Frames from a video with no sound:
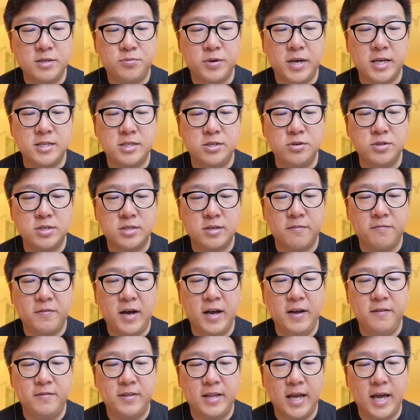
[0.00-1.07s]
We can still
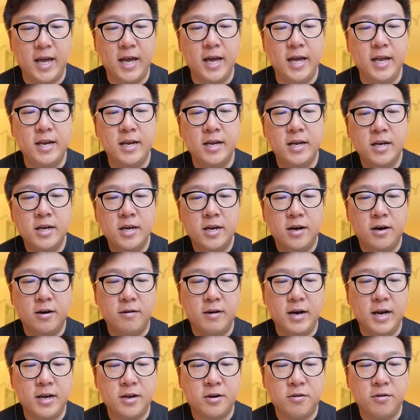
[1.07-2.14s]
survive that.
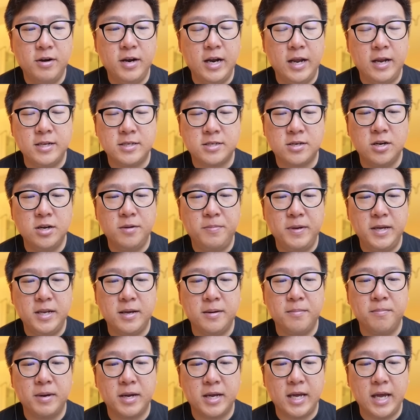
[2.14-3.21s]
Alright, great, and it's gonna be the
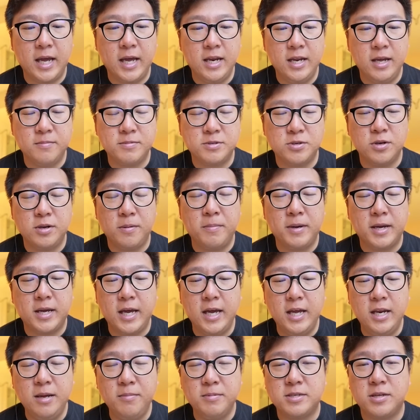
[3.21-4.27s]
Meganium. So the
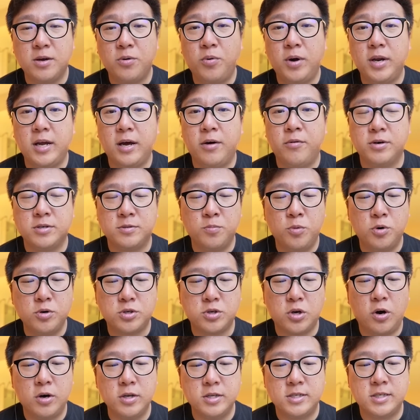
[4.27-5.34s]
Meganium is the one that I was most
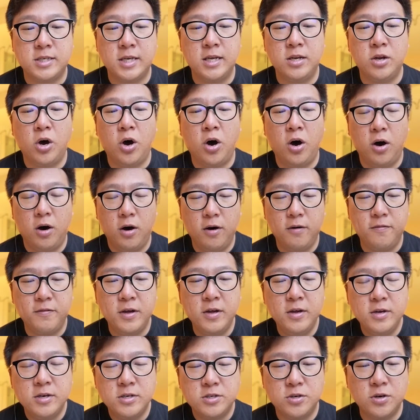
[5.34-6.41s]
concerned of.
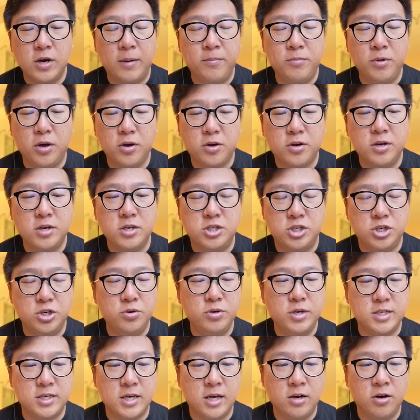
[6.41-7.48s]
So I'm not gonna shield
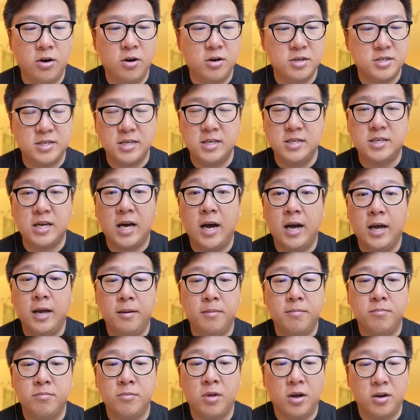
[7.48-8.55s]
this at all, since I
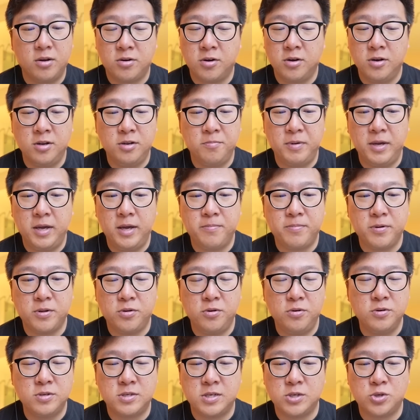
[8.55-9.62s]
am not gonna be able to
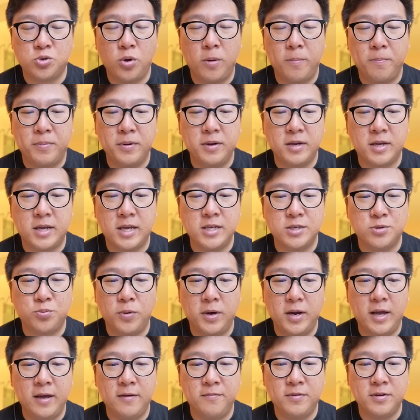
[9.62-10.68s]
use the Swampert against
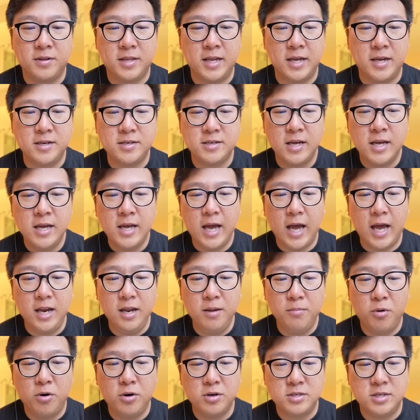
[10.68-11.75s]
whatever thing
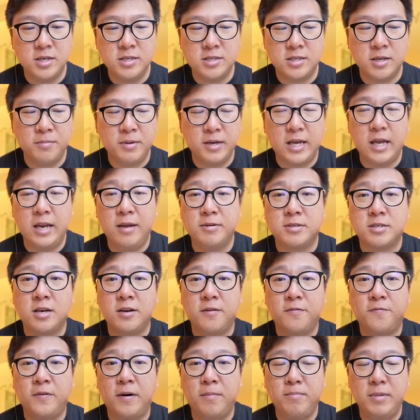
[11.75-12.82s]
anymore, since the Meganium is
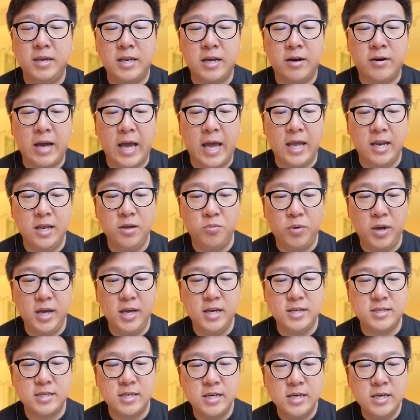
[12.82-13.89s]
gonna farm me down
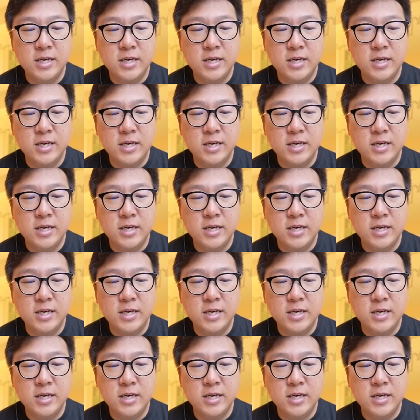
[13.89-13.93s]
anyways.